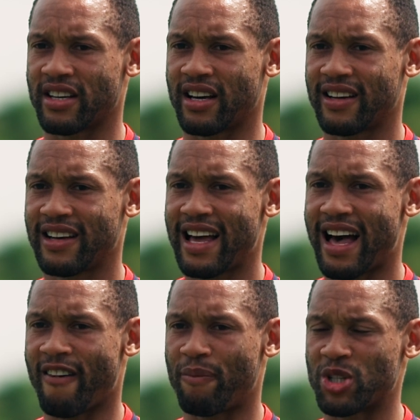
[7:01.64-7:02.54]
to
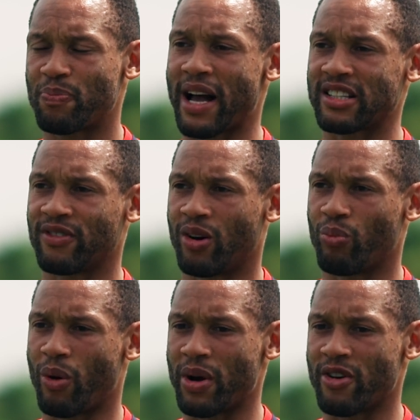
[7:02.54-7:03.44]
have perspective
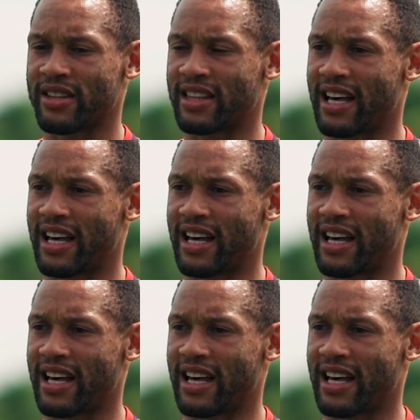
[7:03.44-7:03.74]
on when we were in